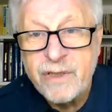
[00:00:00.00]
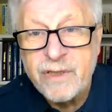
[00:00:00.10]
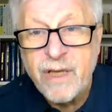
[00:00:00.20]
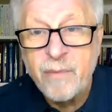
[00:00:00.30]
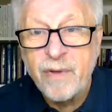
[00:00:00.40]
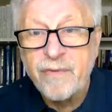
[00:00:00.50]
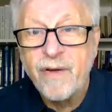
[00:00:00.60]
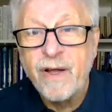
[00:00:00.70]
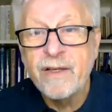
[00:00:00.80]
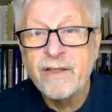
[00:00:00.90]
the
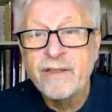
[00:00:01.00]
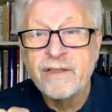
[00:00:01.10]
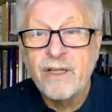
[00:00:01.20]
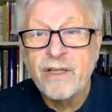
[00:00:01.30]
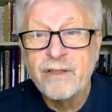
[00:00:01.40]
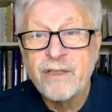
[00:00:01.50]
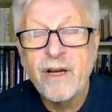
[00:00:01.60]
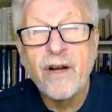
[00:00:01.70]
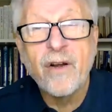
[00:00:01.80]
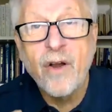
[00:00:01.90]
genetic disruption is
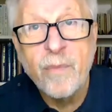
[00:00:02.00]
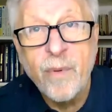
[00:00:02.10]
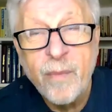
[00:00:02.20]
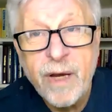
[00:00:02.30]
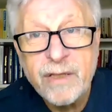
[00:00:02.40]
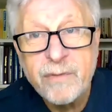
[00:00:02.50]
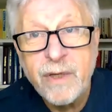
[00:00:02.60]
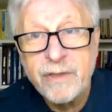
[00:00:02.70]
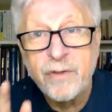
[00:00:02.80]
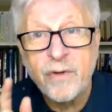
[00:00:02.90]
amplified in
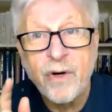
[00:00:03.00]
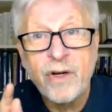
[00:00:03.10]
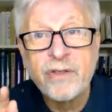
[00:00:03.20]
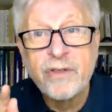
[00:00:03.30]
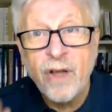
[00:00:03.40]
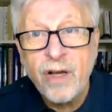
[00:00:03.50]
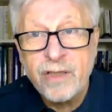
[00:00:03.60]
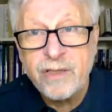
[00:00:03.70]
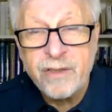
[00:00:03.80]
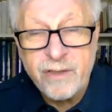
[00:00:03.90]
cells that are
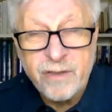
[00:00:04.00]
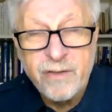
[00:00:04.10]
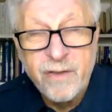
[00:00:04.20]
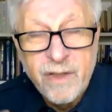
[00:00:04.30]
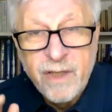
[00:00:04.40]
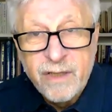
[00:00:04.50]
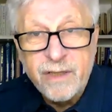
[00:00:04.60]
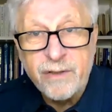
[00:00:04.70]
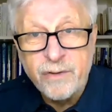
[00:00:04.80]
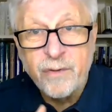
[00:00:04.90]
compromised by stored
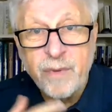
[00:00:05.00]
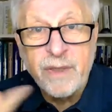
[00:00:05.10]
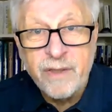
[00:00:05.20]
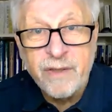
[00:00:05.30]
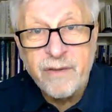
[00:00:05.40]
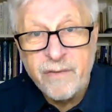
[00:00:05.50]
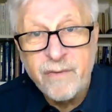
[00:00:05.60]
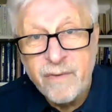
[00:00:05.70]
toxins.